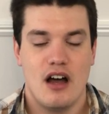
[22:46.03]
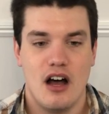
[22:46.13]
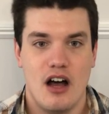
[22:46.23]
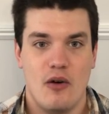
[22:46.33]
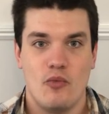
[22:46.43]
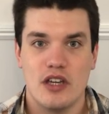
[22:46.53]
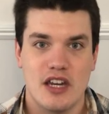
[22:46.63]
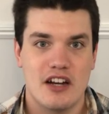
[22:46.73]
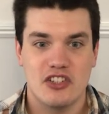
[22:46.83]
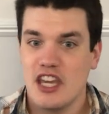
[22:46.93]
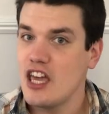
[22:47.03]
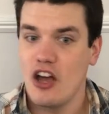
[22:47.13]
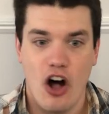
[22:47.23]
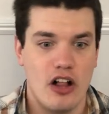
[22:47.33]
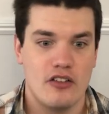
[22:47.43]
we can actually
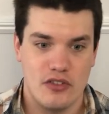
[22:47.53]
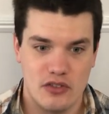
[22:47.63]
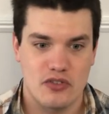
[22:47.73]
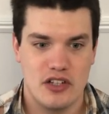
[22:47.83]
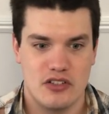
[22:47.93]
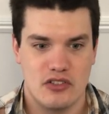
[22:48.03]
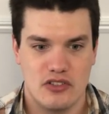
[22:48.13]
hit all of those creatures.